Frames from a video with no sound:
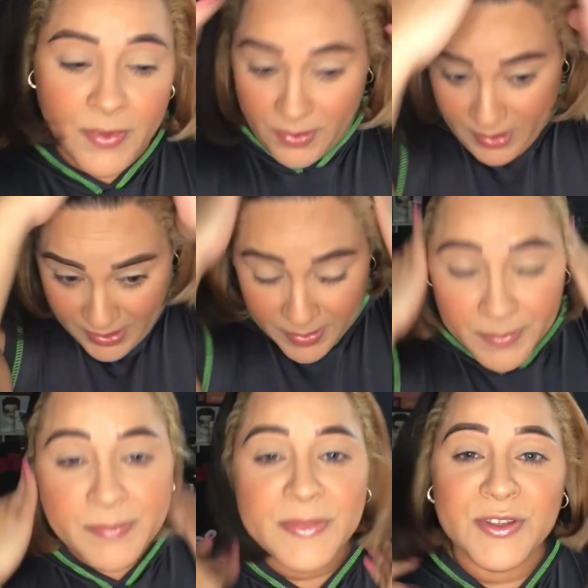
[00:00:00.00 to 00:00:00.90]
Okay,
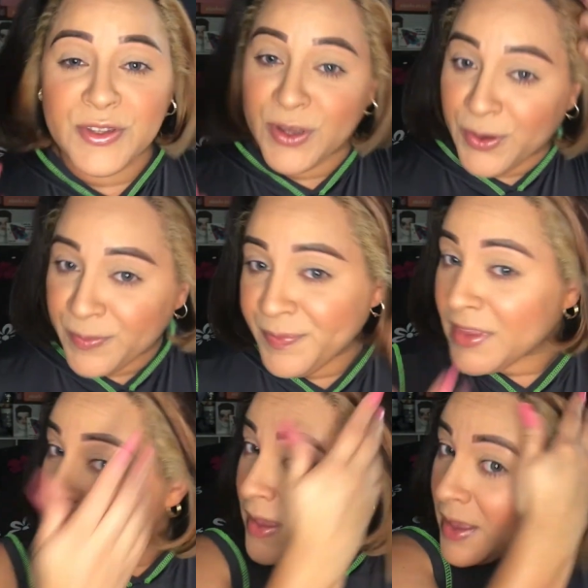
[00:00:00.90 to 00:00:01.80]
so
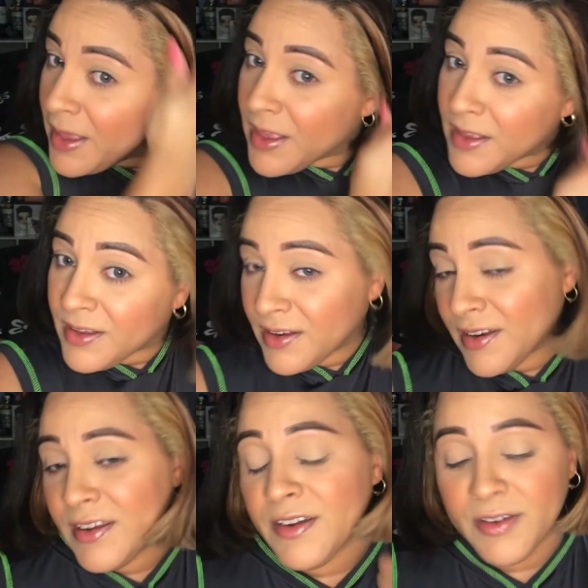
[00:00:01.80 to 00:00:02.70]

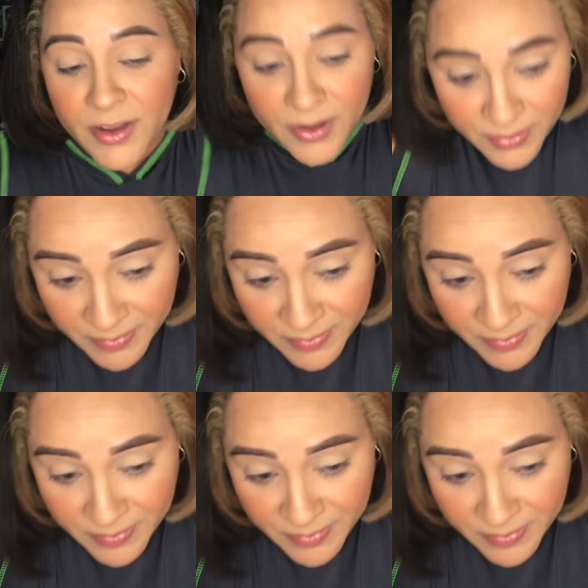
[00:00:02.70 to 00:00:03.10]
here we go.